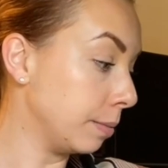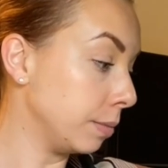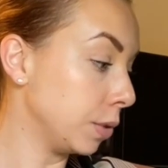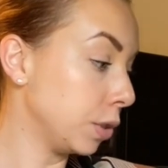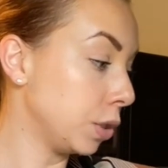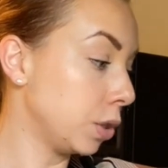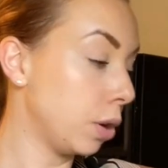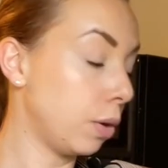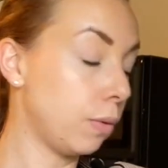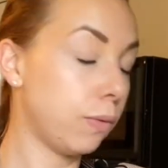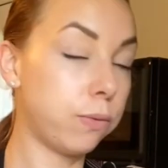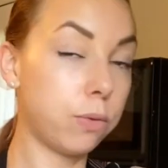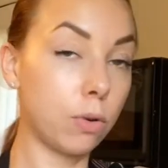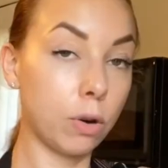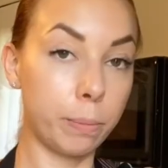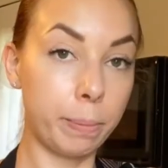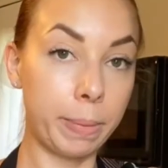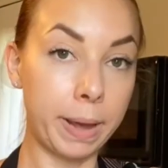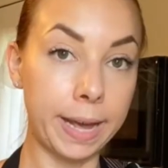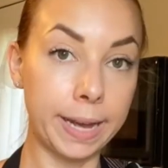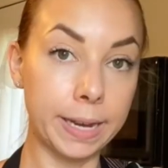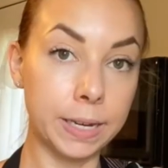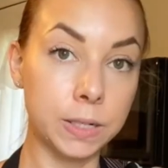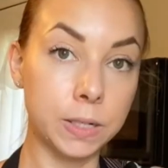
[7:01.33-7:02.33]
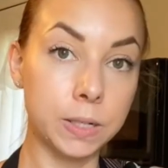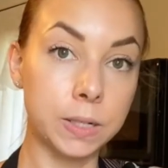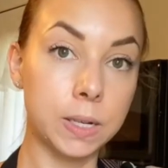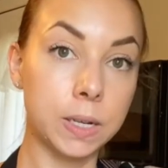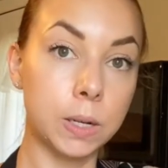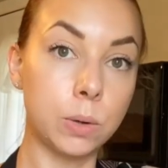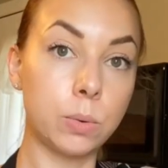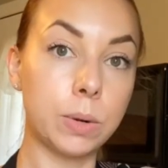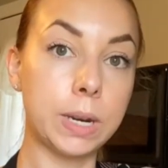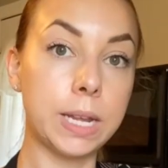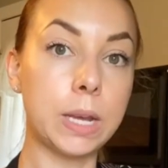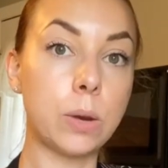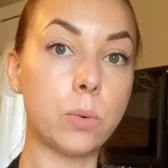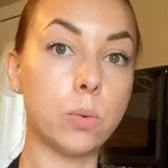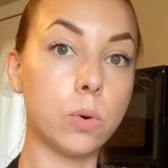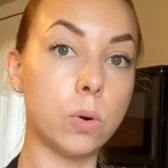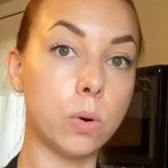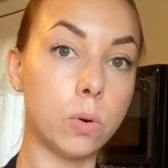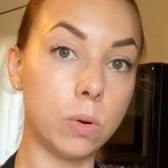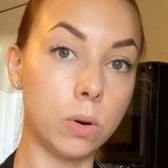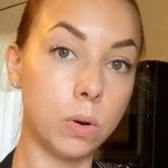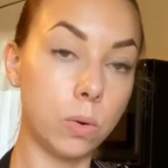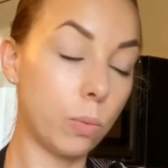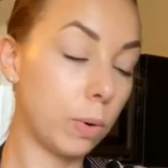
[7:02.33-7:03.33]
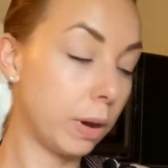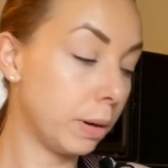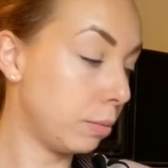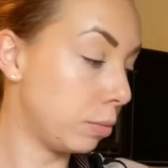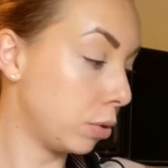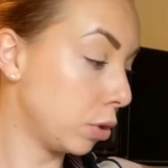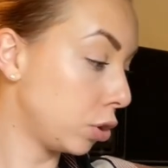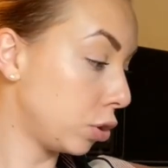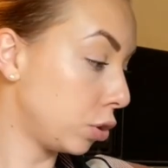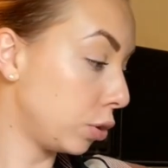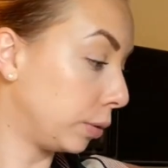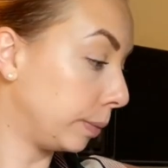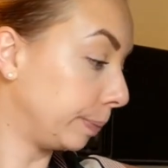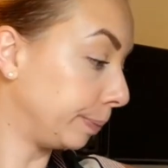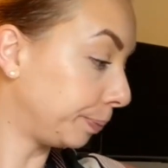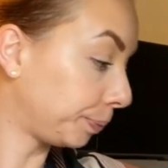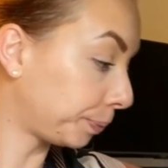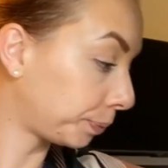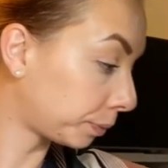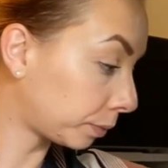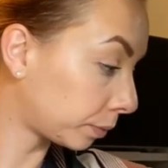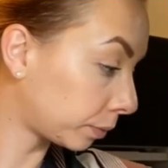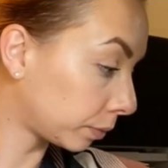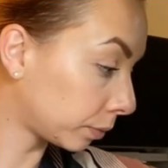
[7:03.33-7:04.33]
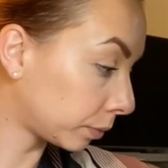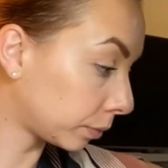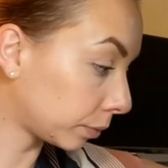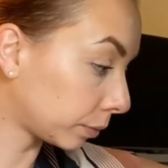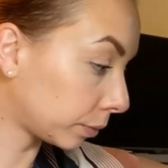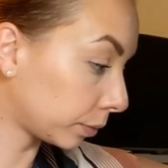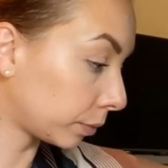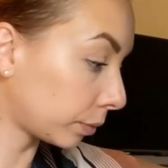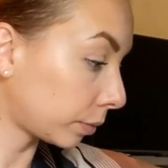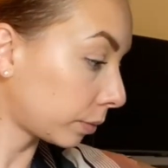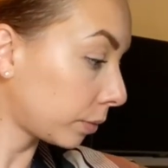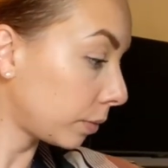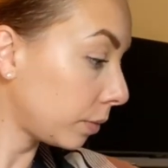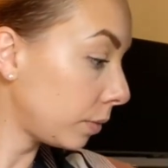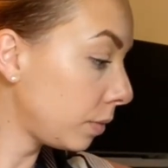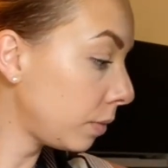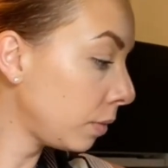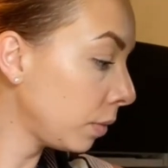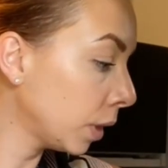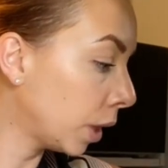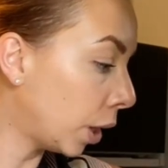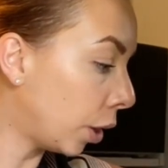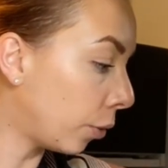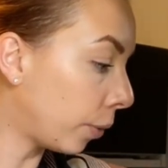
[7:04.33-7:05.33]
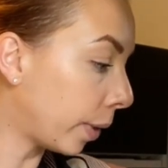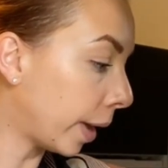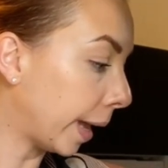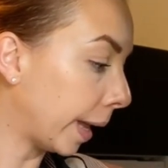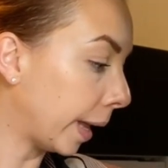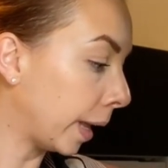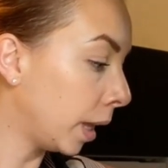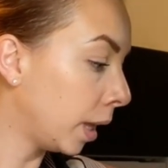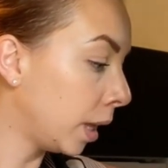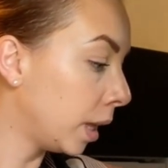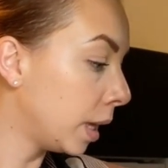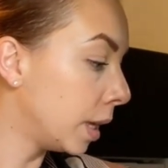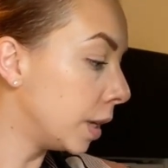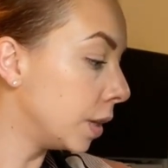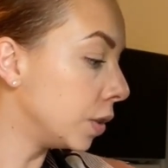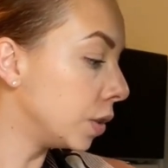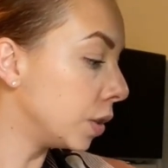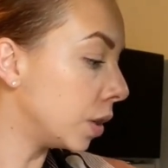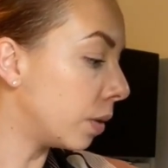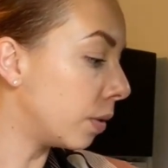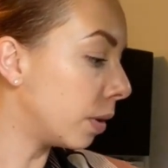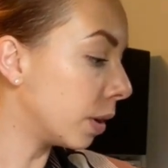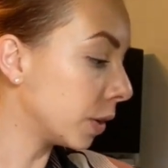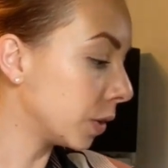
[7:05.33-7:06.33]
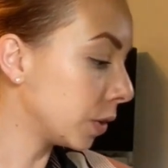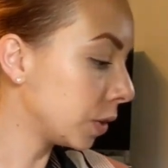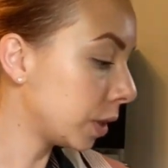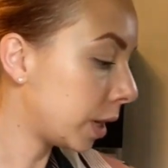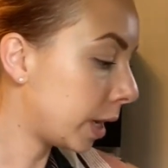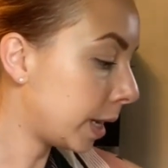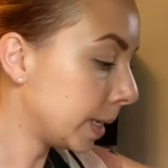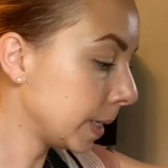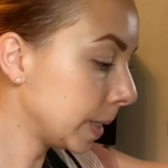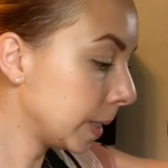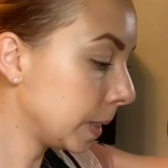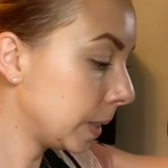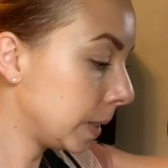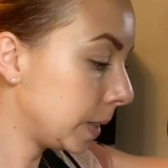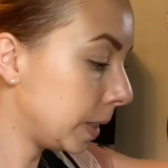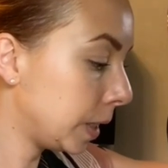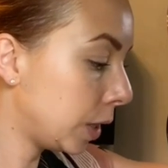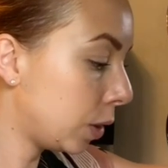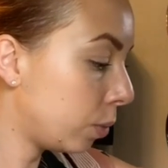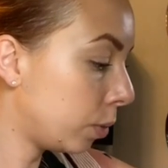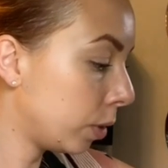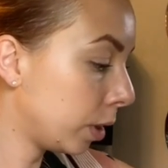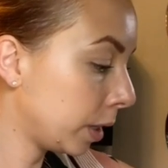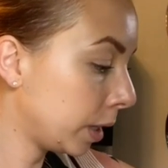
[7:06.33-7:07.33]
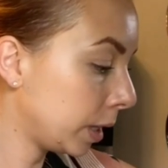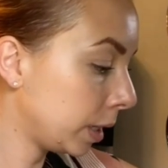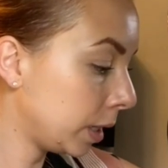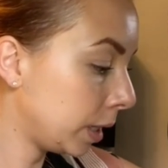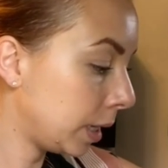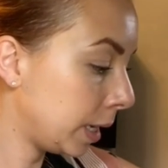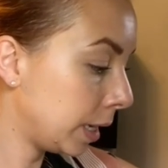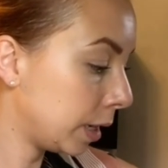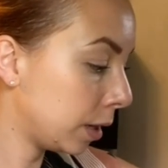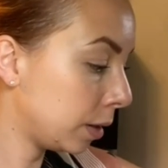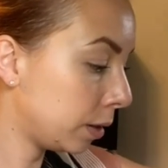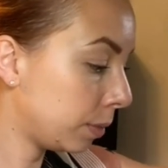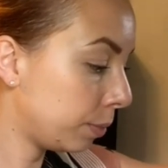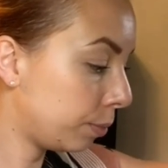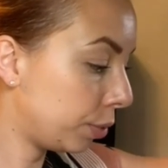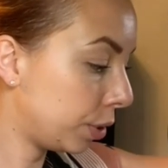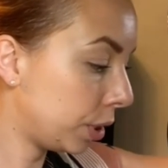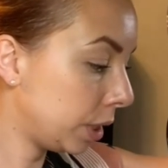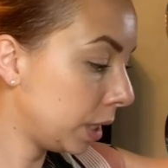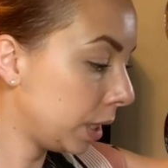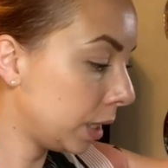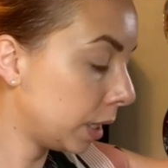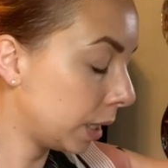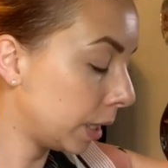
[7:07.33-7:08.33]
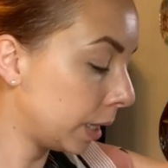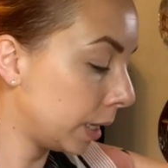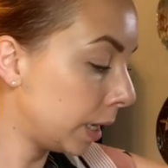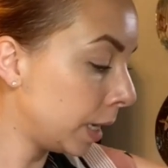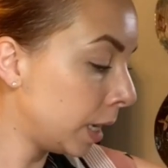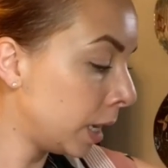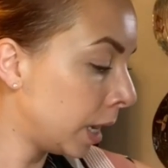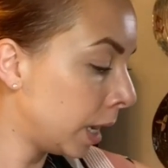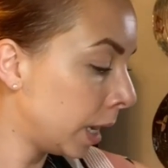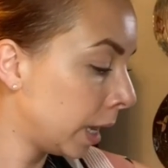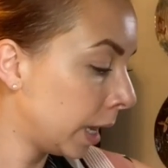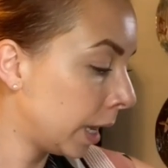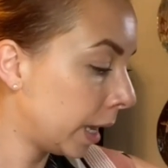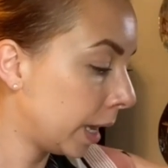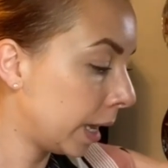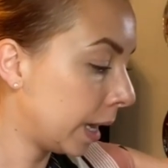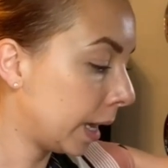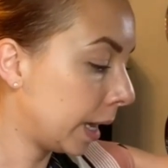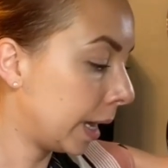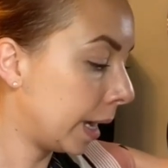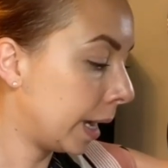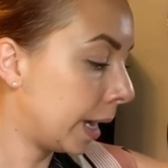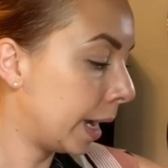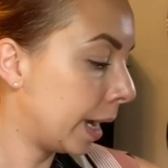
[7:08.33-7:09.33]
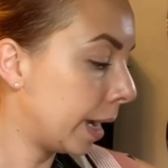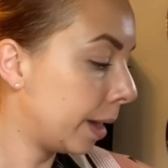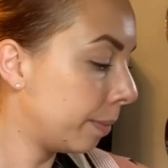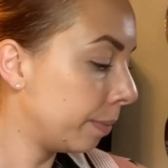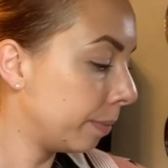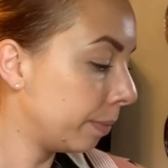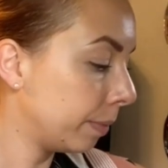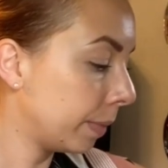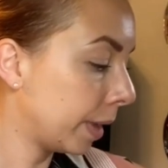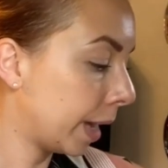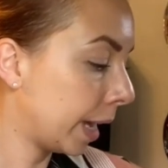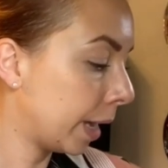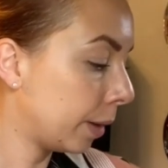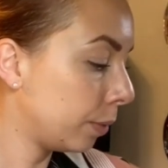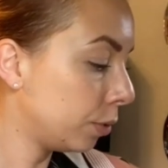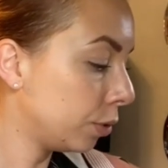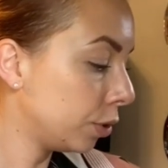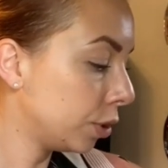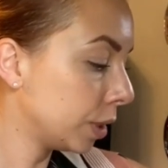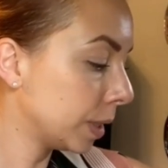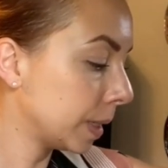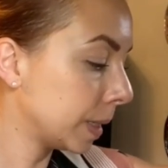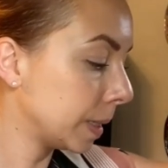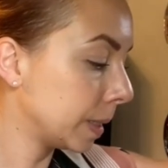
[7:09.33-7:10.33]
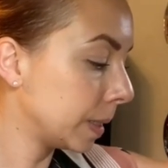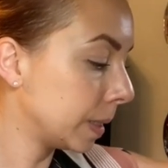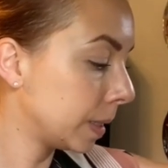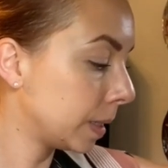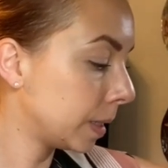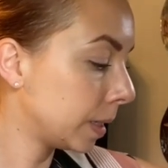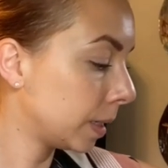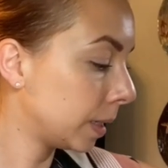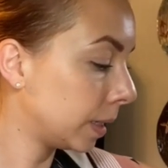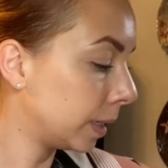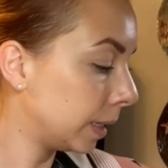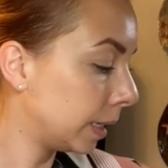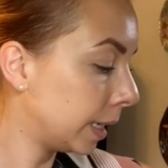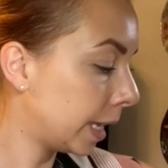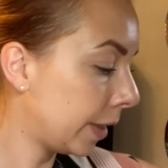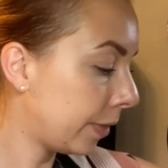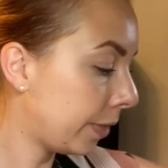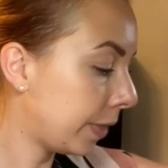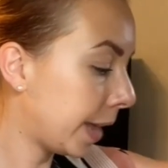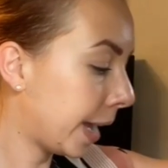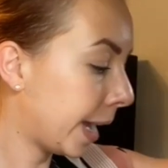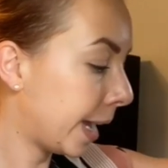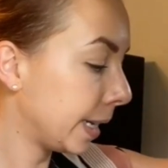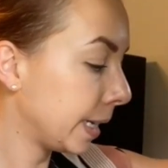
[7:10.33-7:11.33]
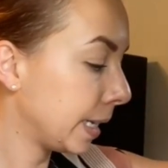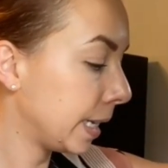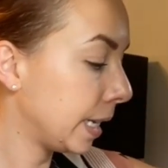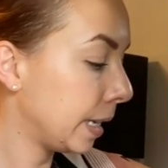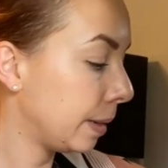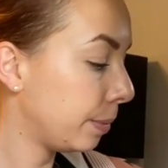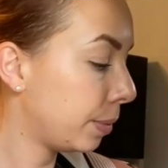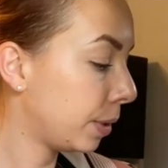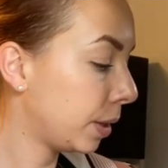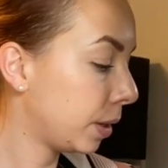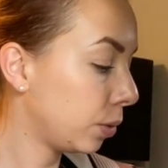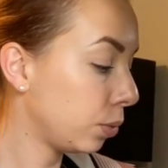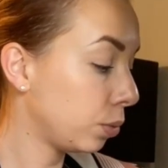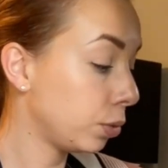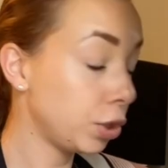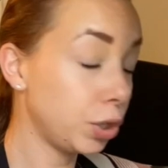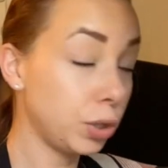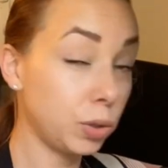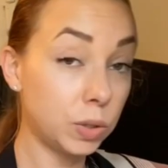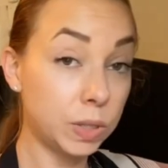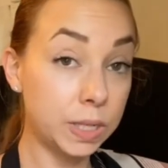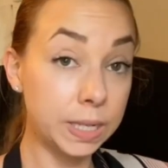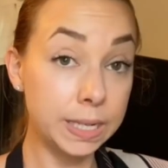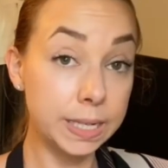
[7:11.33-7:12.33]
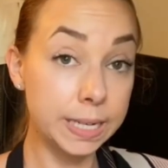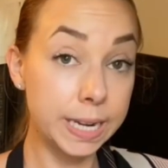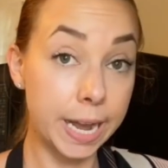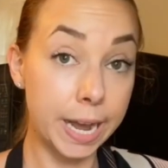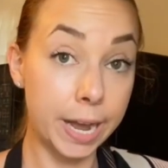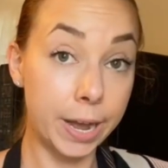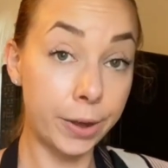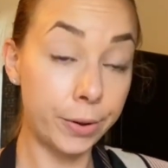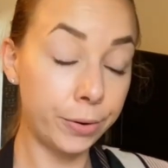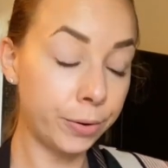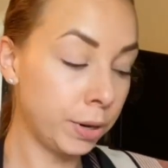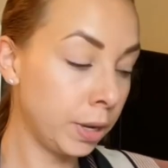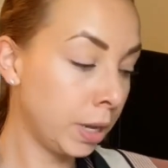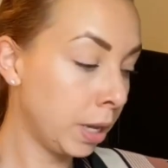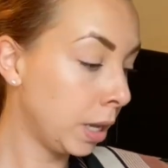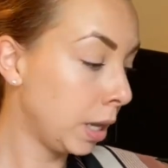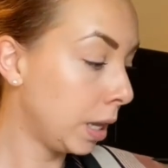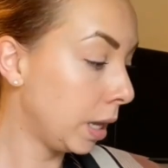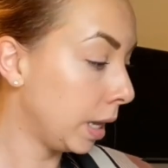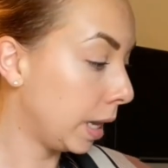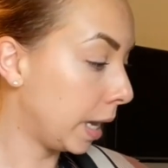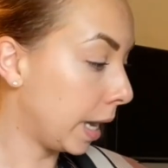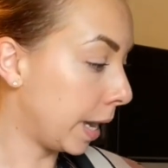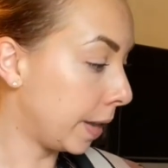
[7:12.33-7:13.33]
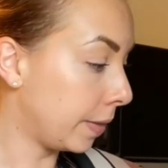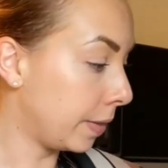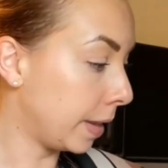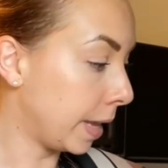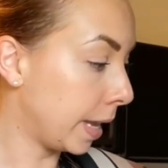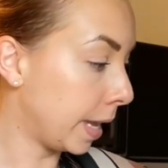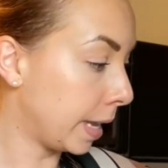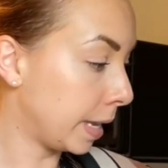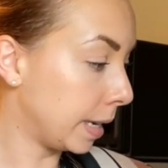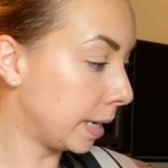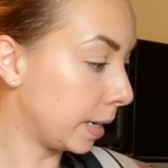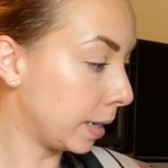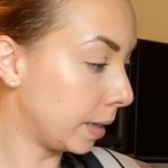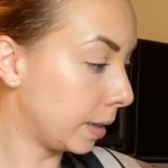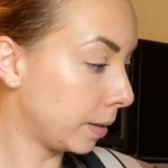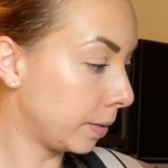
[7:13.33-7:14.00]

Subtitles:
So 4 pecks would equal 1 bushel. Okay, so our sauce is still working here pretty good. I will just let that keep reducing down, and then